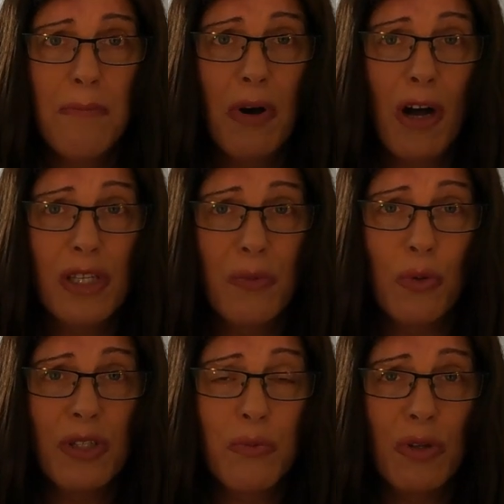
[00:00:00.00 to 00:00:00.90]

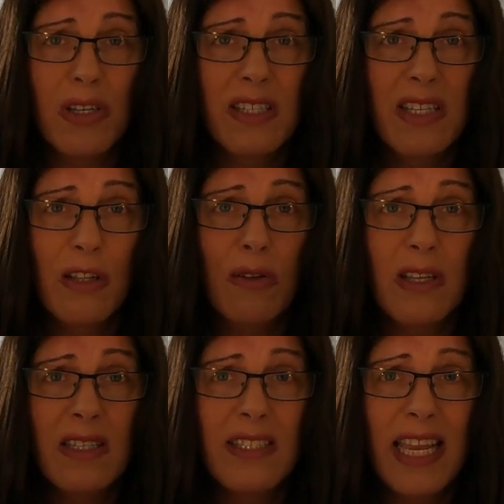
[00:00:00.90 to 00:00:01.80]
Passports will still
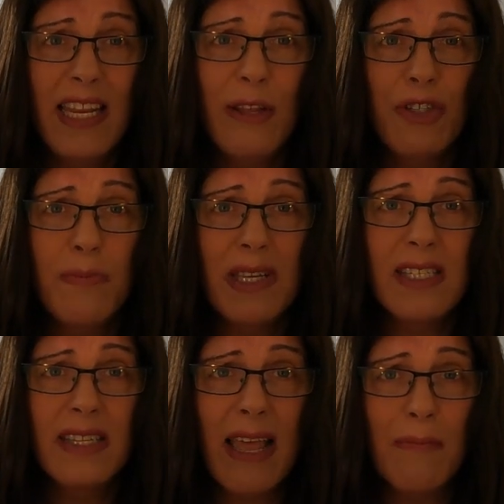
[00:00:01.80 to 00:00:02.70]
continue to be
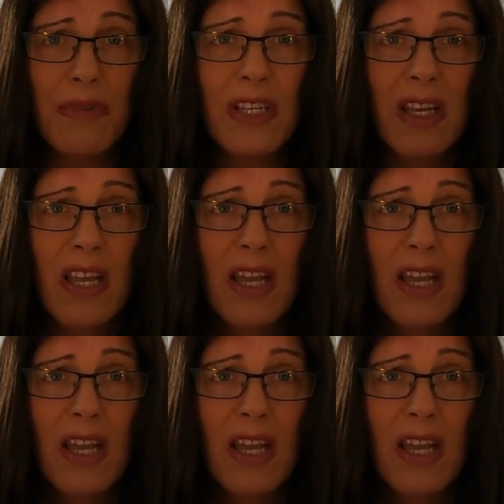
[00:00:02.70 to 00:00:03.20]
stamped